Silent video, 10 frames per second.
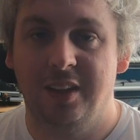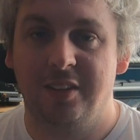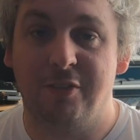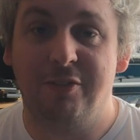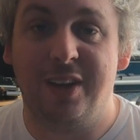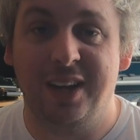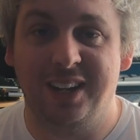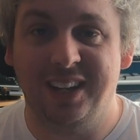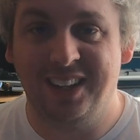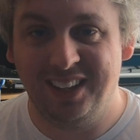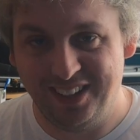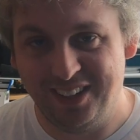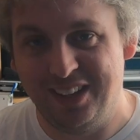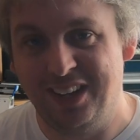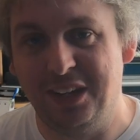So finally,
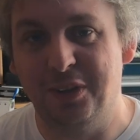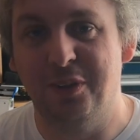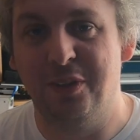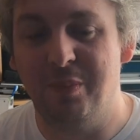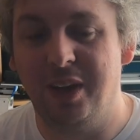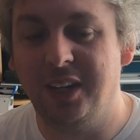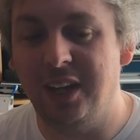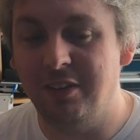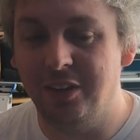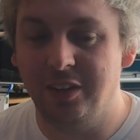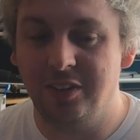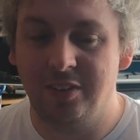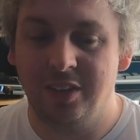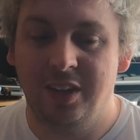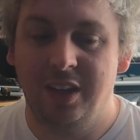I had to go with the Mk8
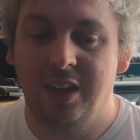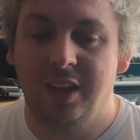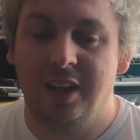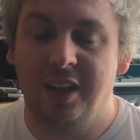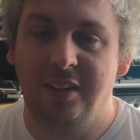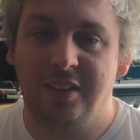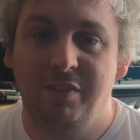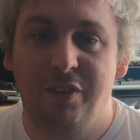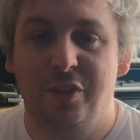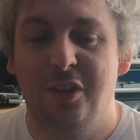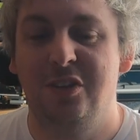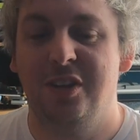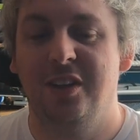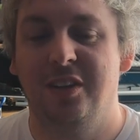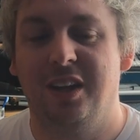Rhodes. And if you follow this
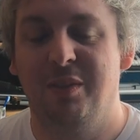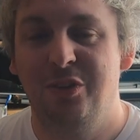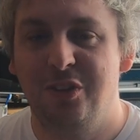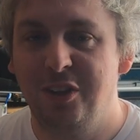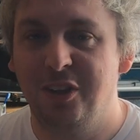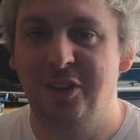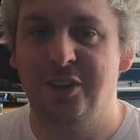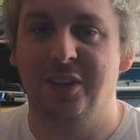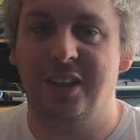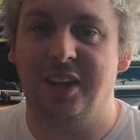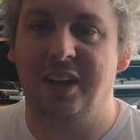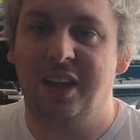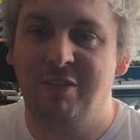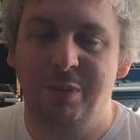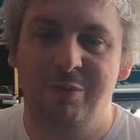channel, I'm sure you know that
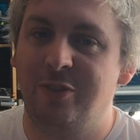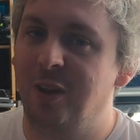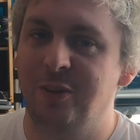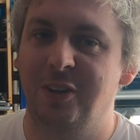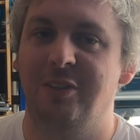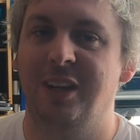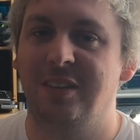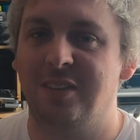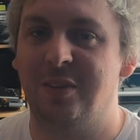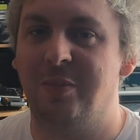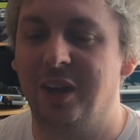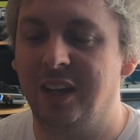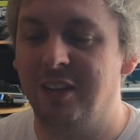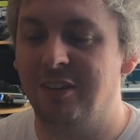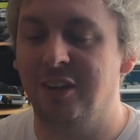I've been following the release of the
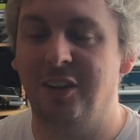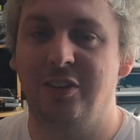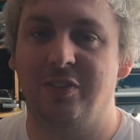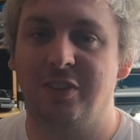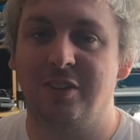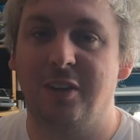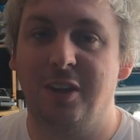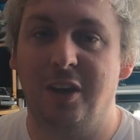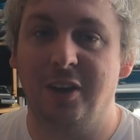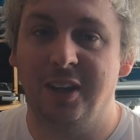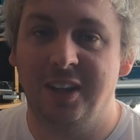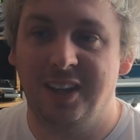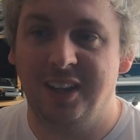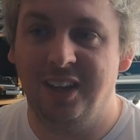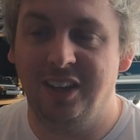Mk8 Rhodes for so long,
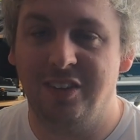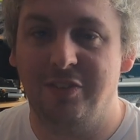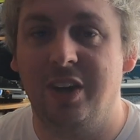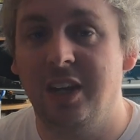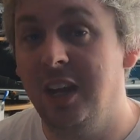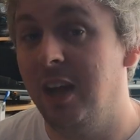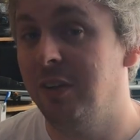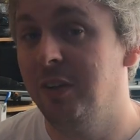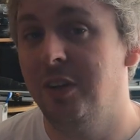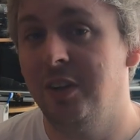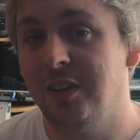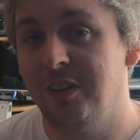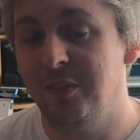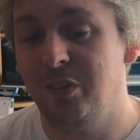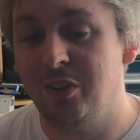and to finally have a go
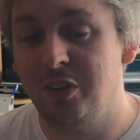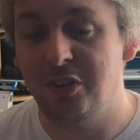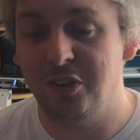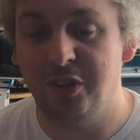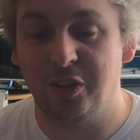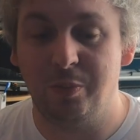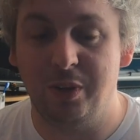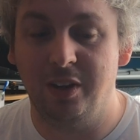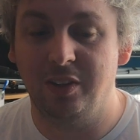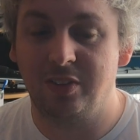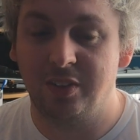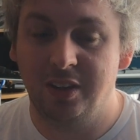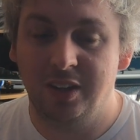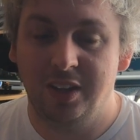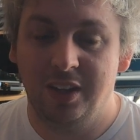was such a good experience.
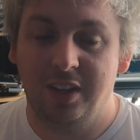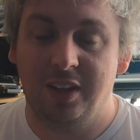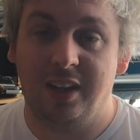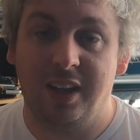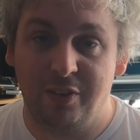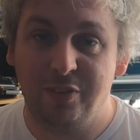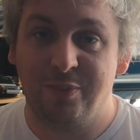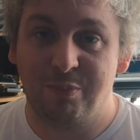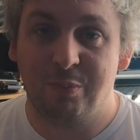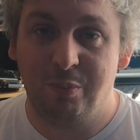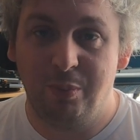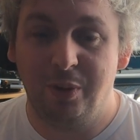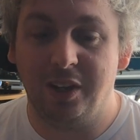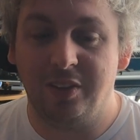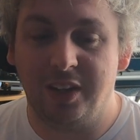I was
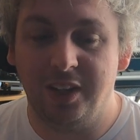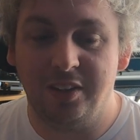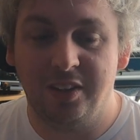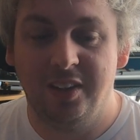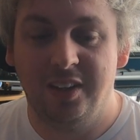pretty excited.